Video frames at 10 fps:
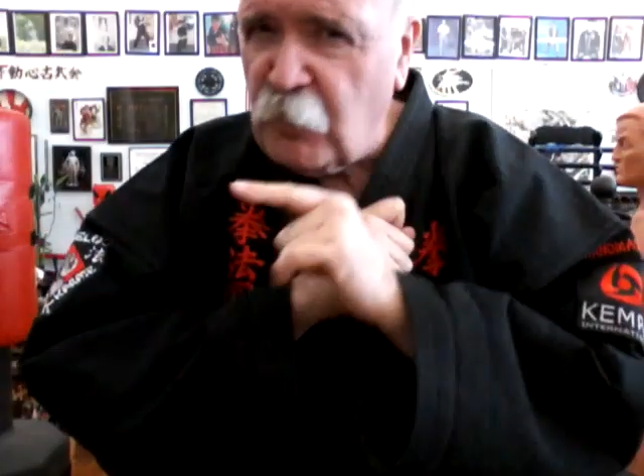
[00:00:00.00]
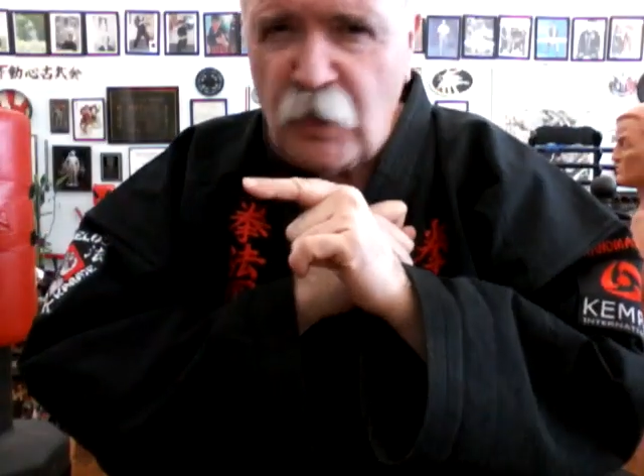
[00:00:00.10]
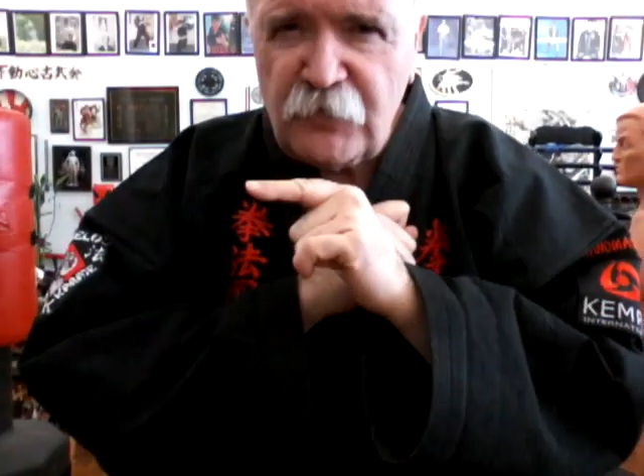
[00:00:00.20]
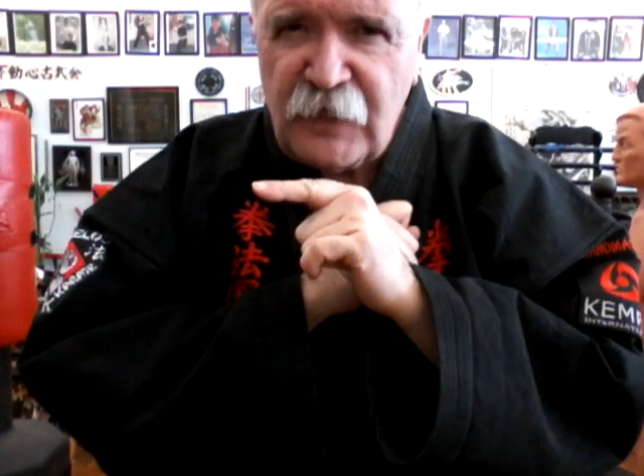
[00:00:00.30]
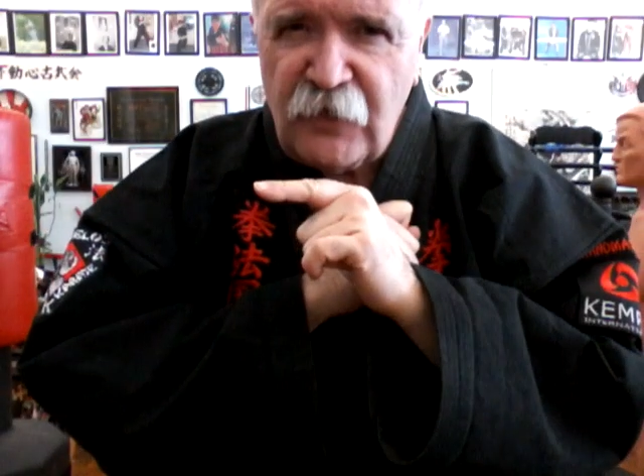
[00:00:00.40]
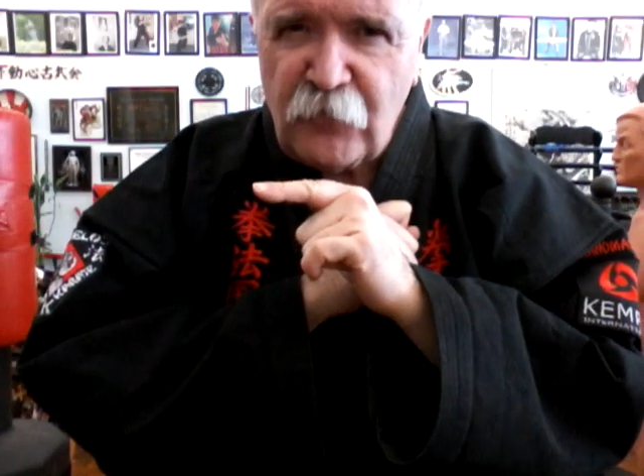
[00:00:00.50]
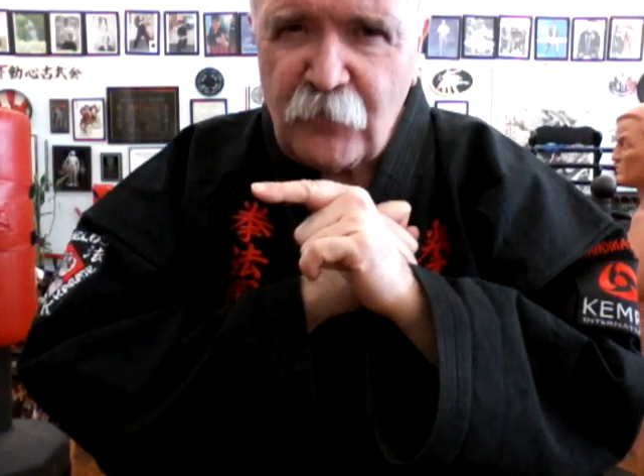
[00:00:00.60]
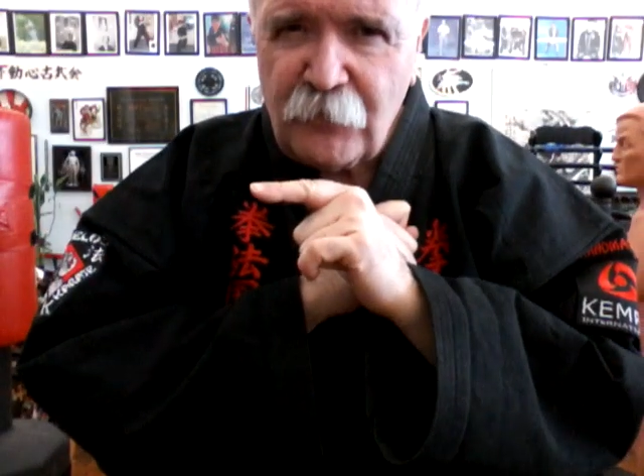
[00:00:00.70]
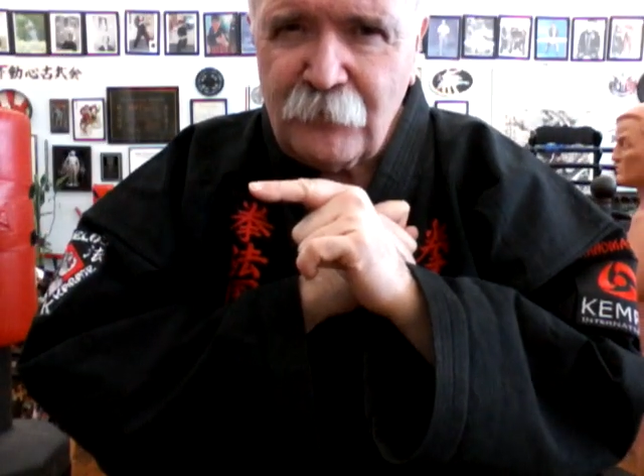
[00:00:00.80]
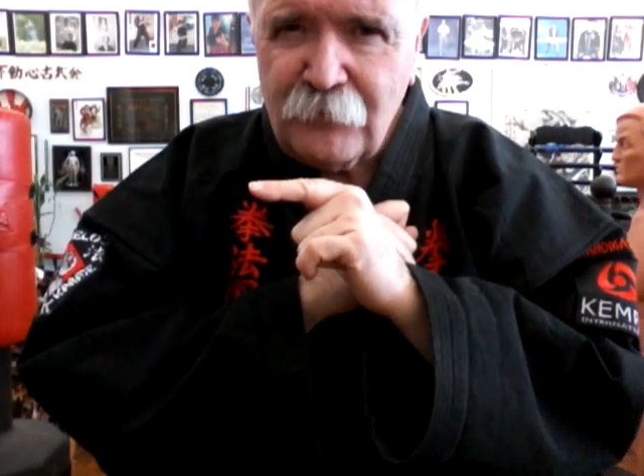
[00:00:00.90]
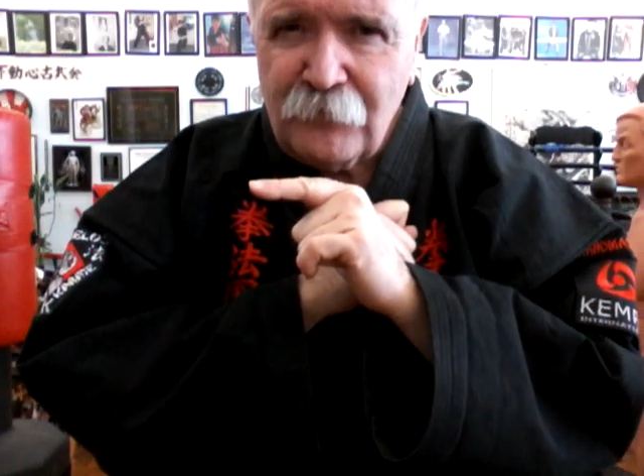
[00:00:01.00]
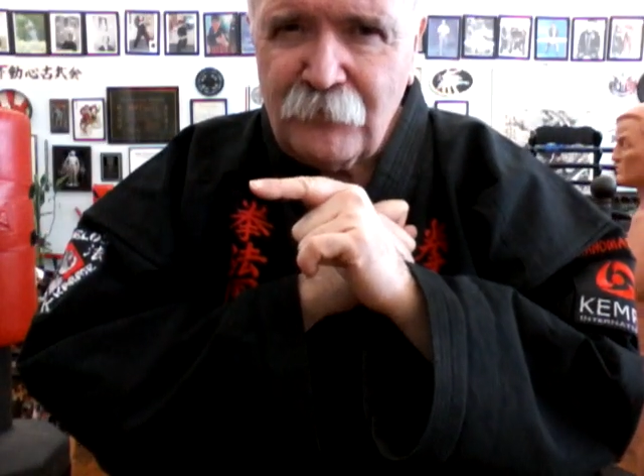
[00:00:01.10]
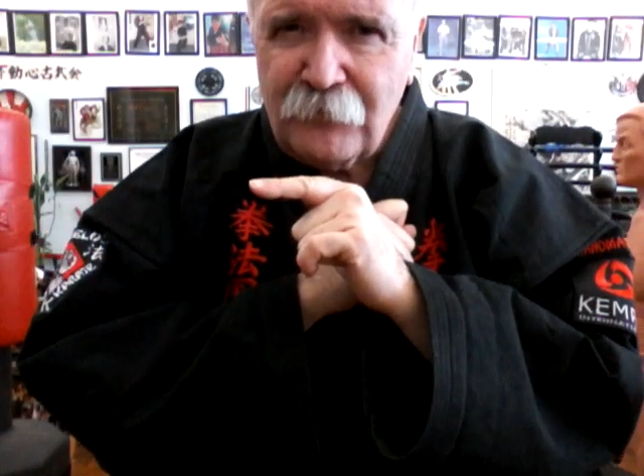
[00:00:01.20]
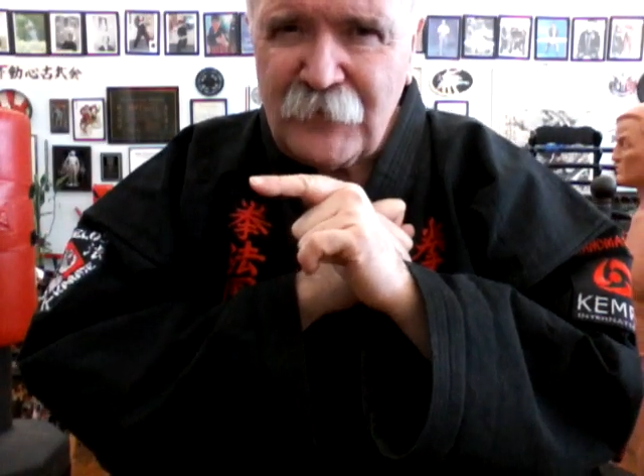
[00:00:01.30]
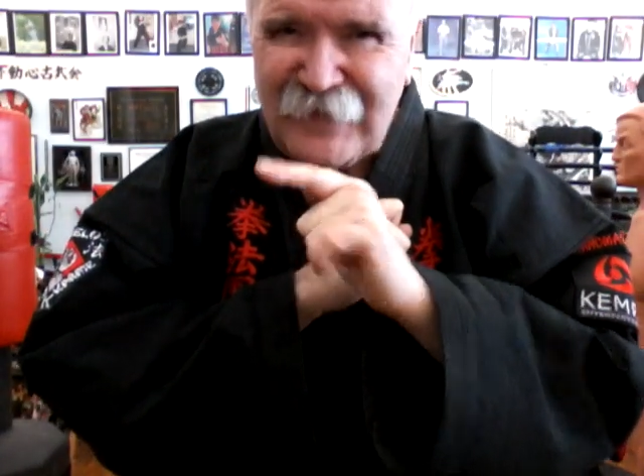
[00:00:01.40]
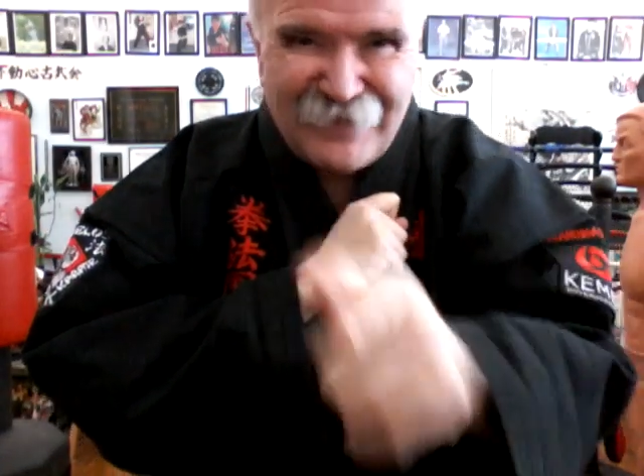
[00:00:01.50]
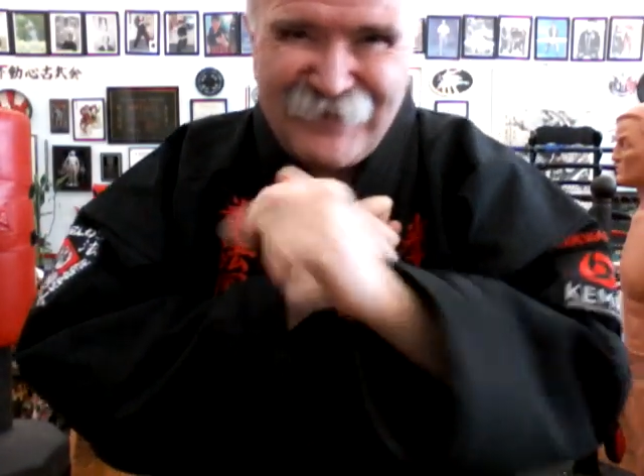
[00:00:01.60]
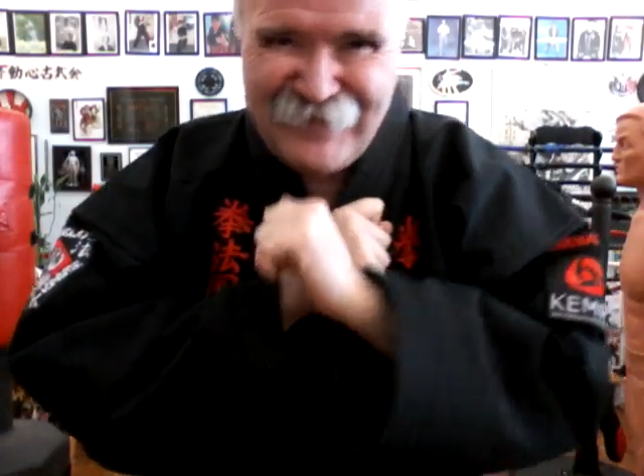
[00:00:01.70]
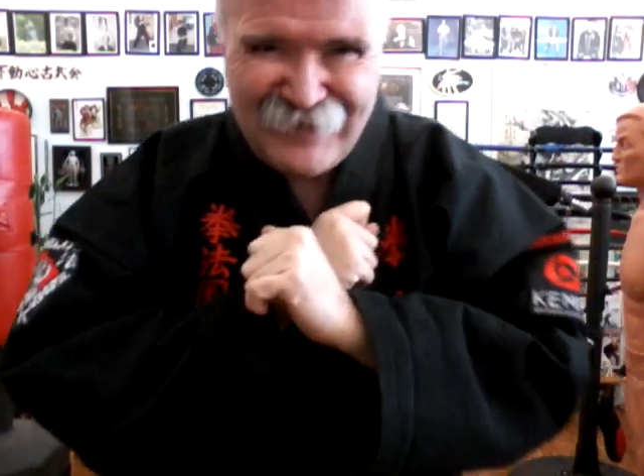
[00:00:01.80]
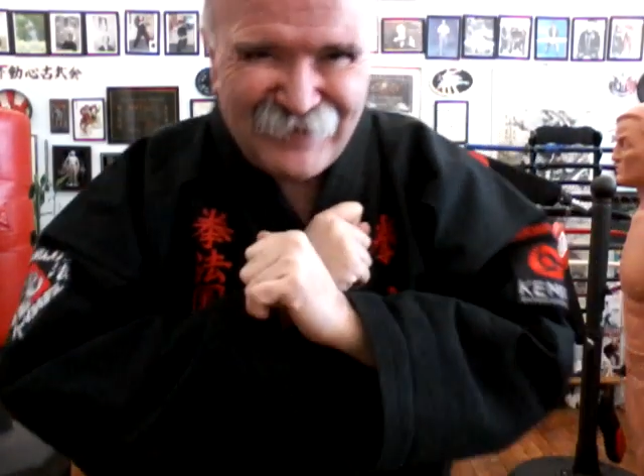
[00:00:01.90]
them all together.
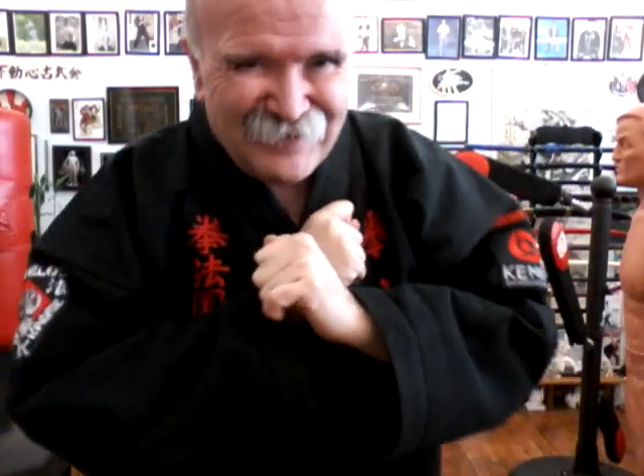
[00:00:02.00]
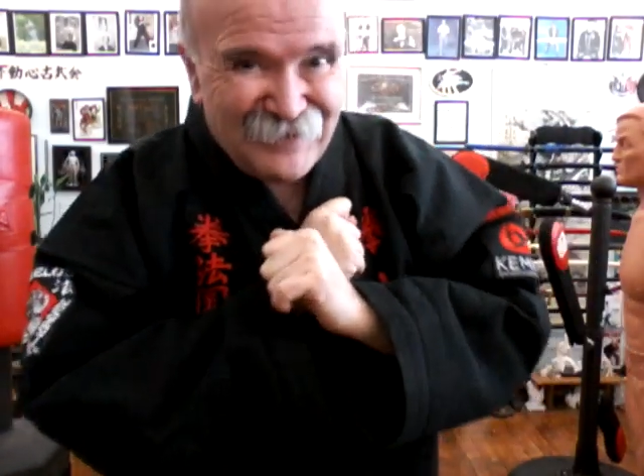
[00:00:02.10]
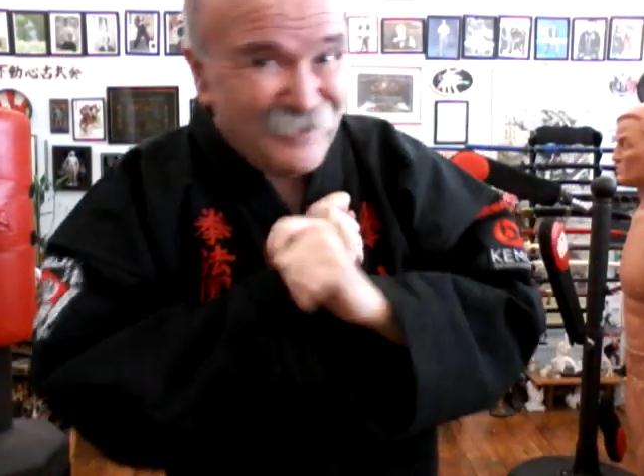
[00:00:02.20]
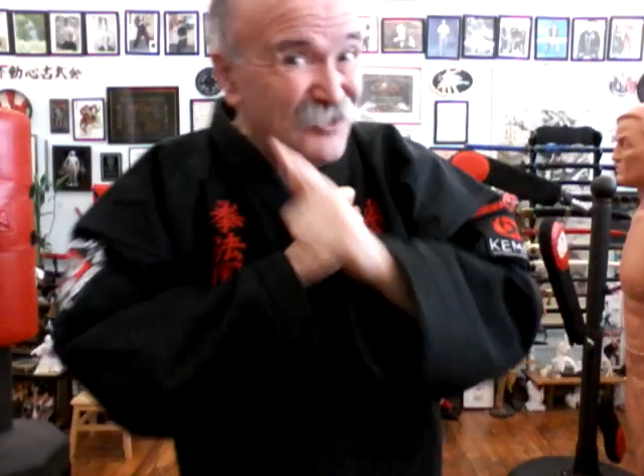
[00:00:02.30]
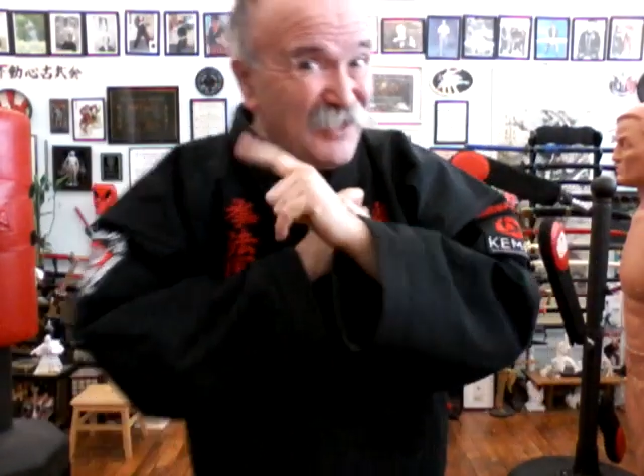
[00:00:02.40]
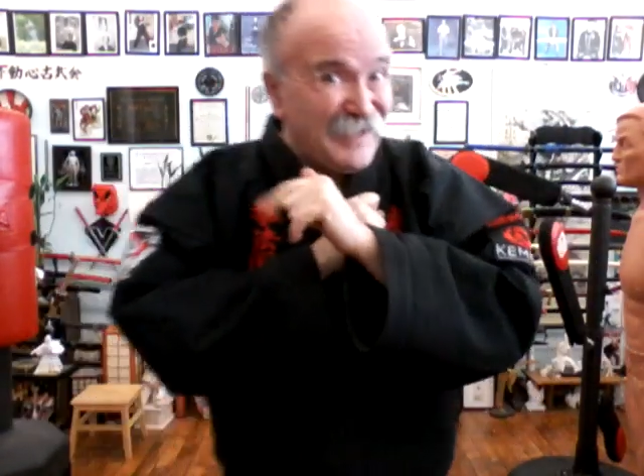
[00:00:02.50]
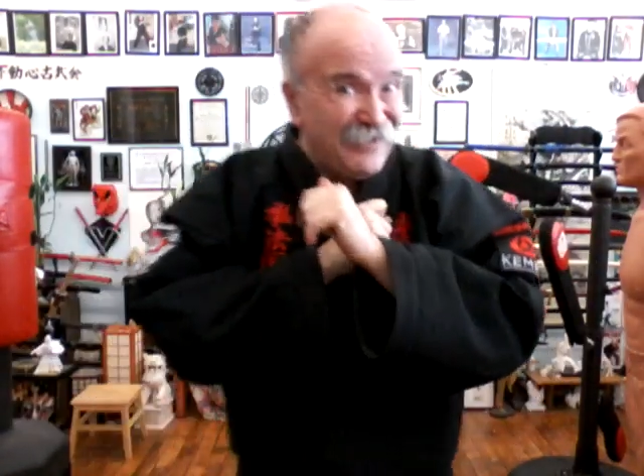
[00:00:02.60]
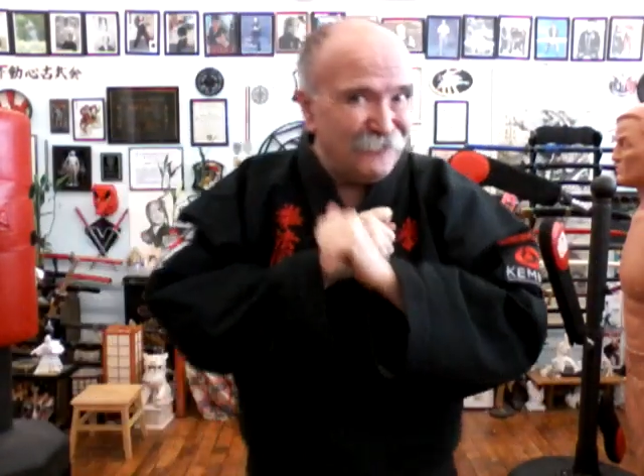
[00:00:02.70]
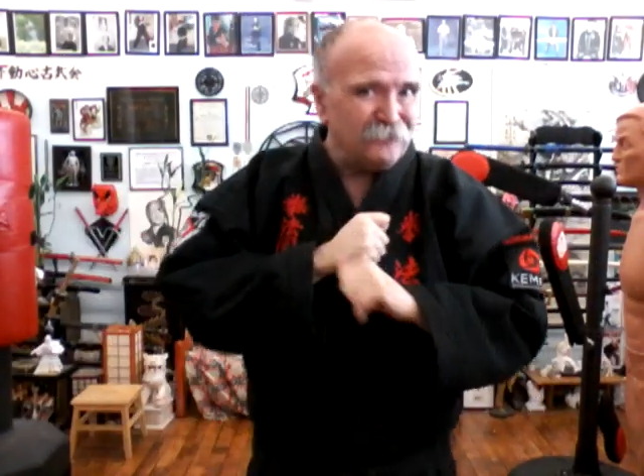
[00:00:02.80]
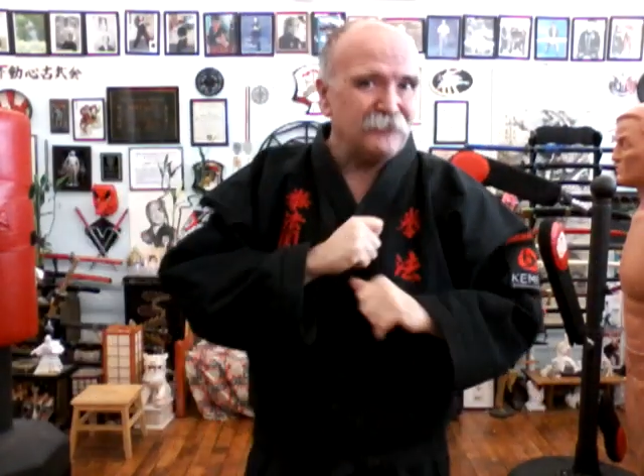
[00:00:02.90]
Yes, indeed. Let's try it out.